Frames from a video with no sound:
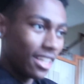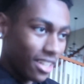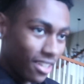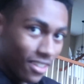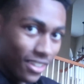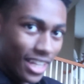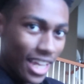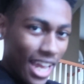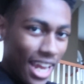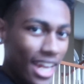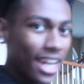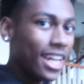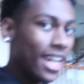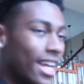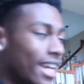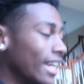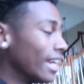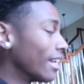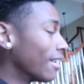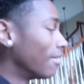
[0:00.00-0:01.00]
it, okay?
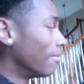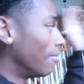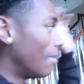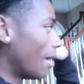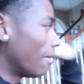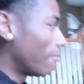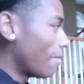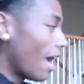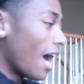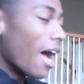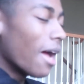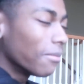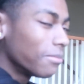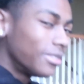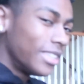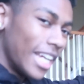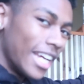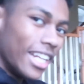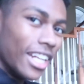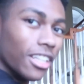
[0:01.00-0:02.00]
My
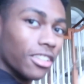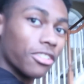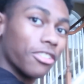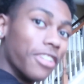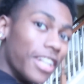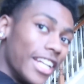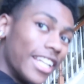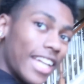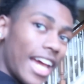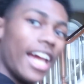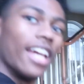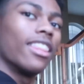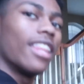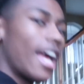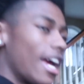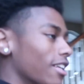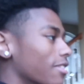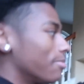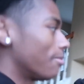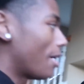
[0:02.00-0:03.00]
mom did it. 3K
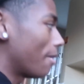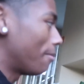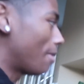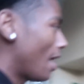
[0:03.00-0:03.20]
likes, my